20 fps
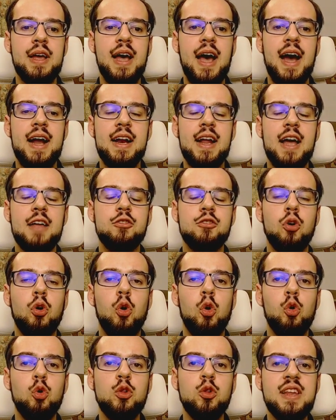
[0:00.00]
and has
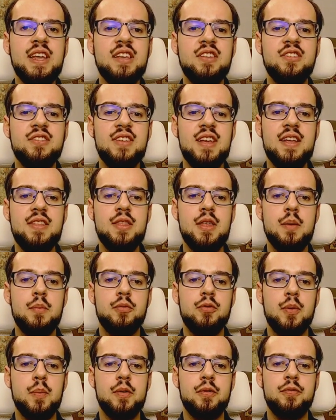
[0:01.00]
only seen them
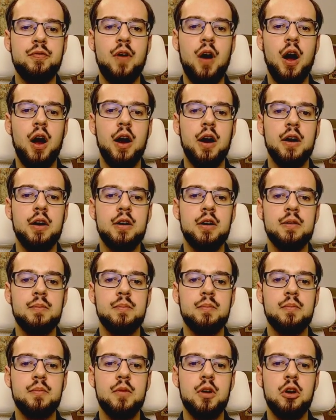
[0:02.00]
from afar,
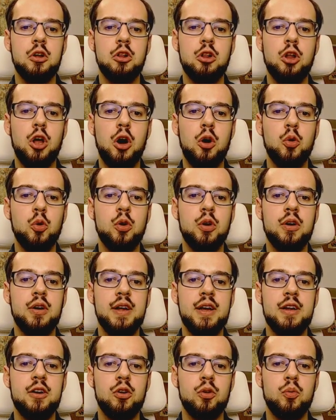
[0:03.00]
alone
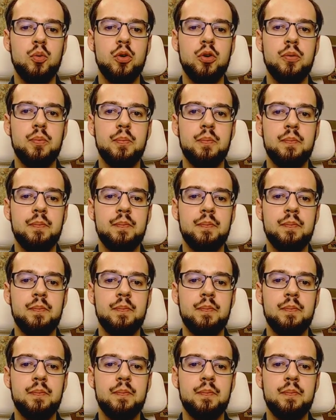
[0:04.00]
in her room.